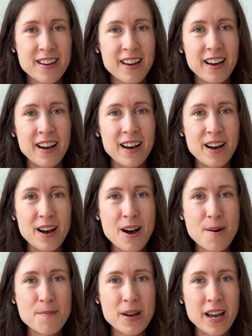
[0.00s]

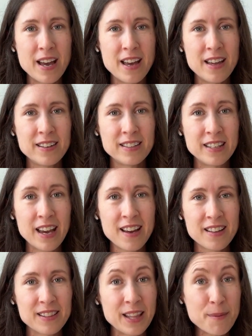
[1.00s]
And
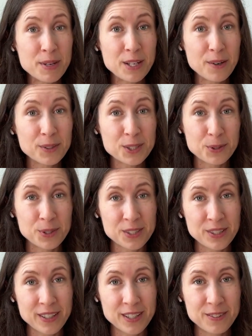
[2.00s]
yeah, let me know which quilt
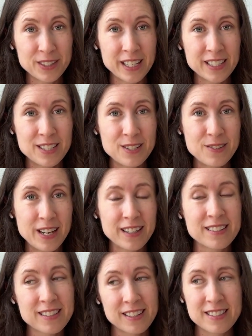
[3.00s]
along you would like to do
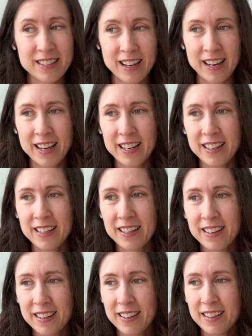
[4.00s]
next, because I
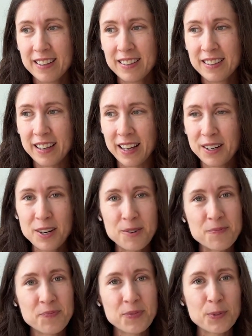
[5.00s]
don't
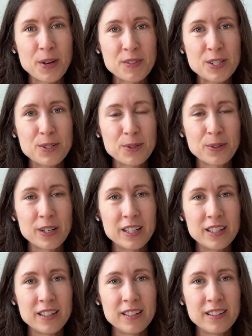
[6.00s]
know, we'll have to do
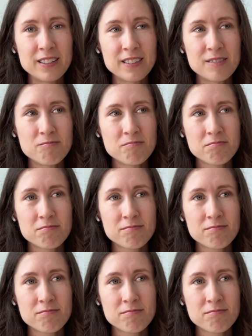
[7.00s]
one.